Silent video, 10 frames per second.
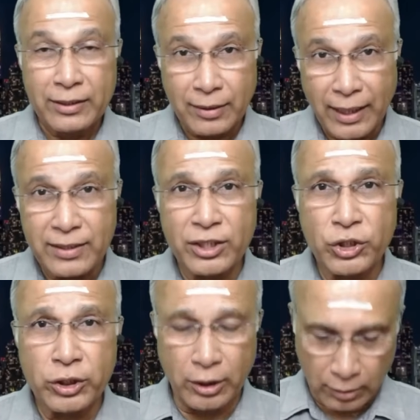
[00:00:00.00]

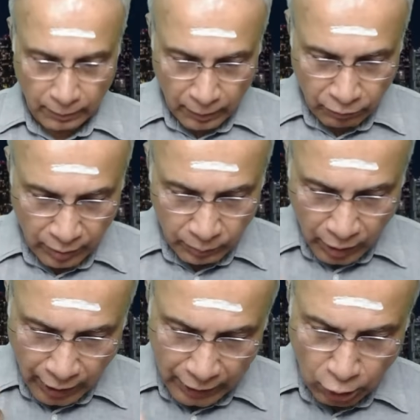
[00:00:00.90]
transitioned
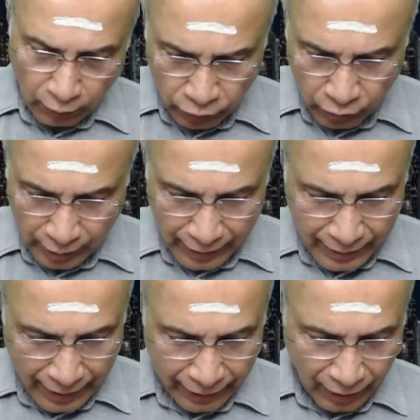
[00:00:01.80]
from cutoff to
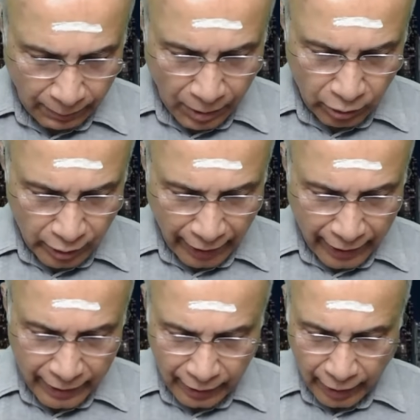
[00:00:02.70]
run at about
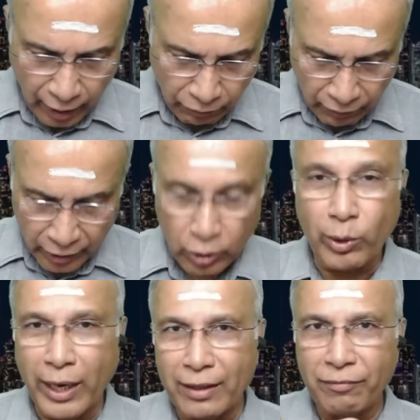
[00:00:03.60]

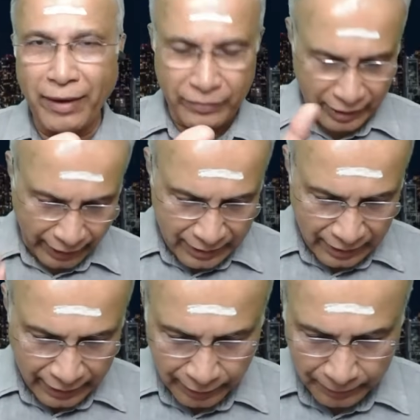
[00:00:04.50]
8:08:52, another 5 seconds
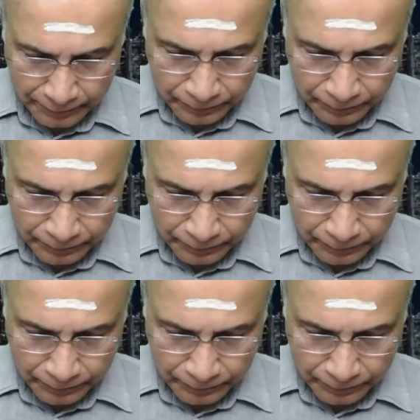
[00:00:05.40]
later.